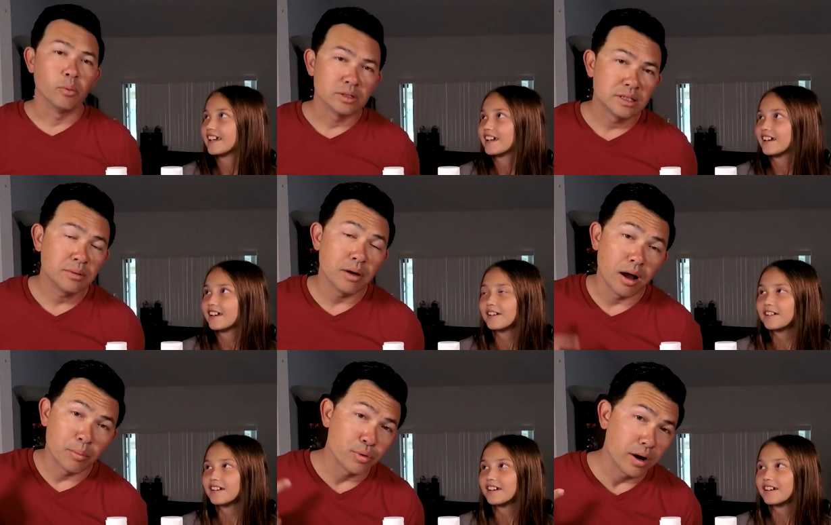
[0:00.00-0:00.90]
Speaker 1: What's up, I'm
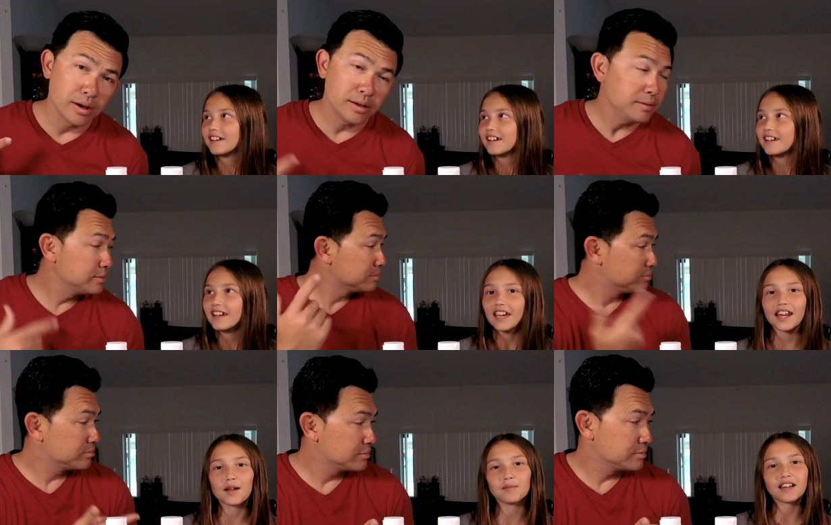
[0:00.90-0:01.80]
Brian.
Speaker 2: And
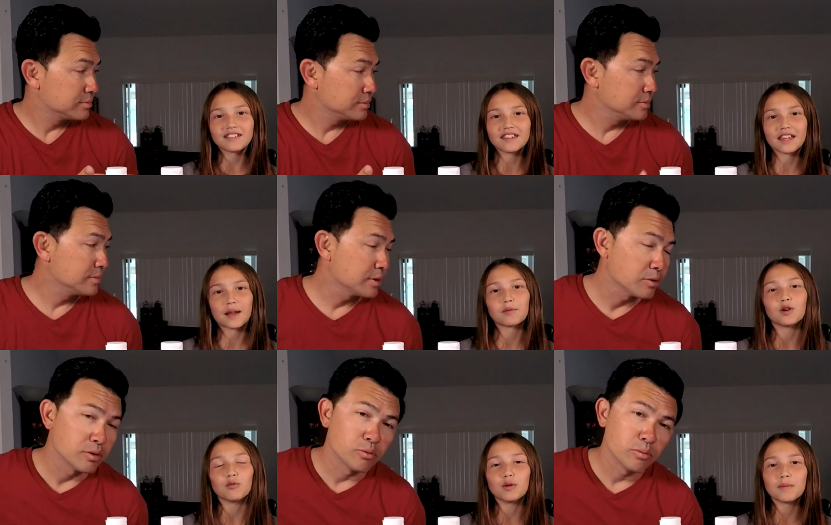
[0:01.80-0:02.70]
I'm Lexi, and I'm gonna
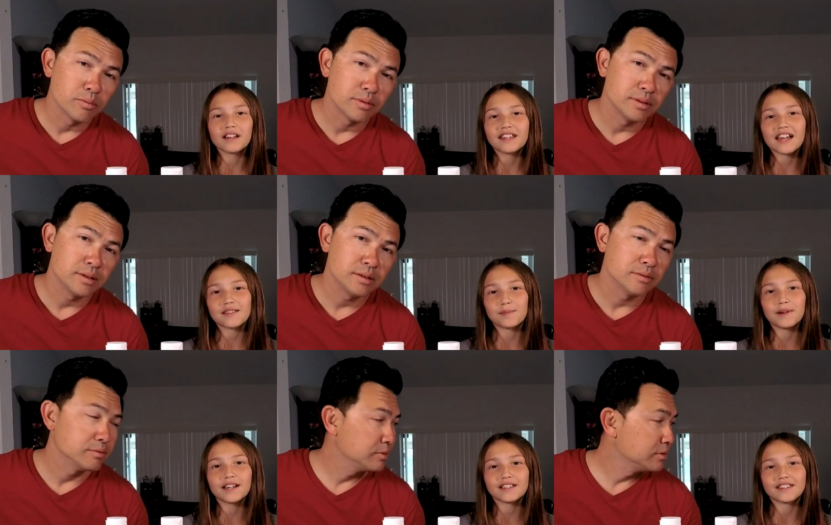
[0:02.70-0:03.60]
whoop my dad's
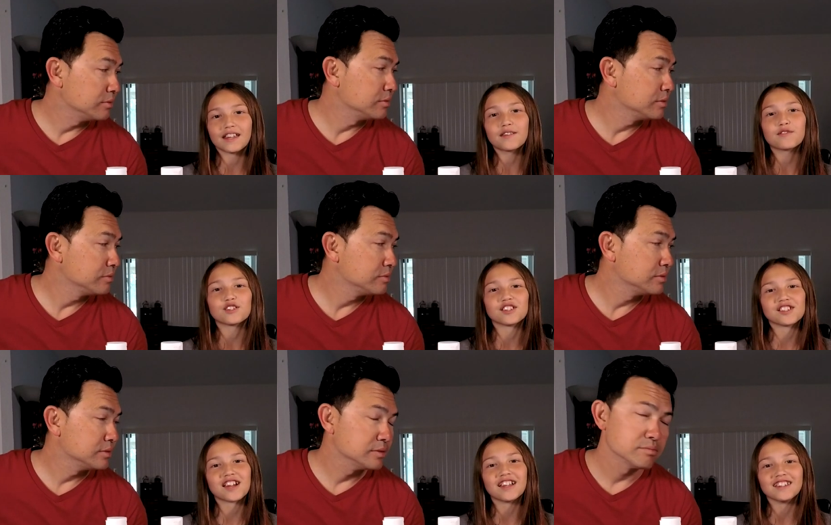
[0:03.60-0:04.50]
butt in today's fishing
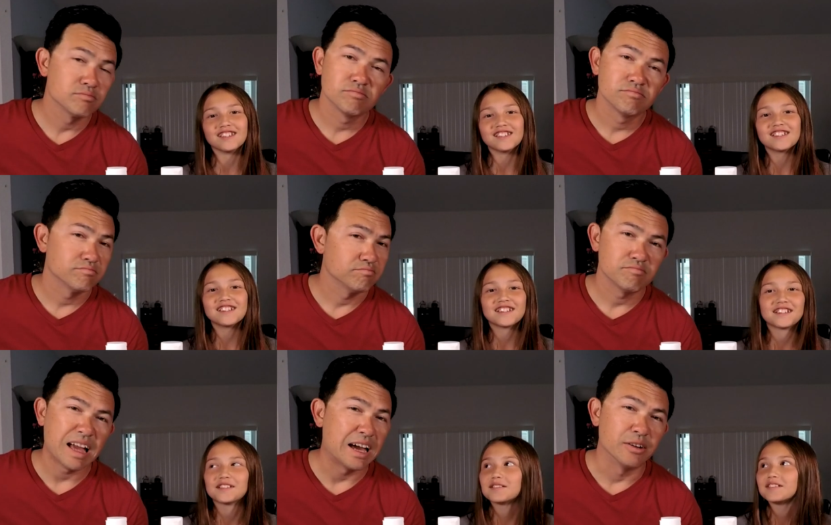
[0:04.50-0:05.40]
challenge.
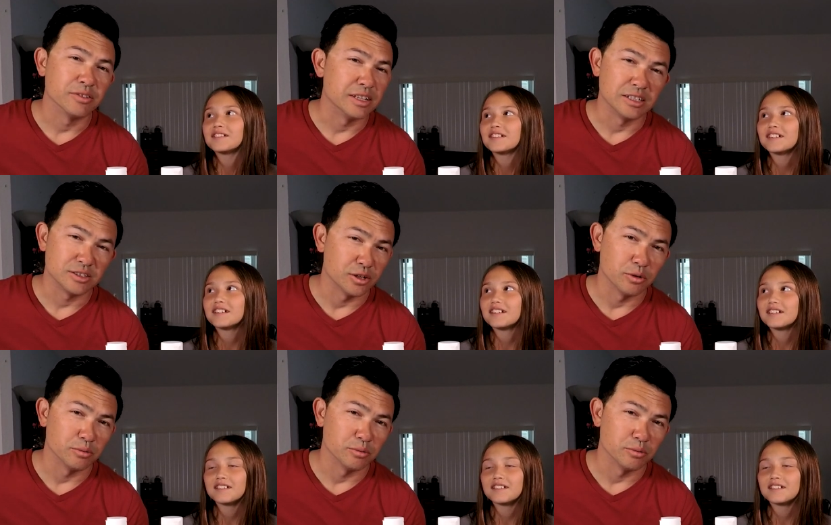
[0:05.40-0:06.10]
I don't think so.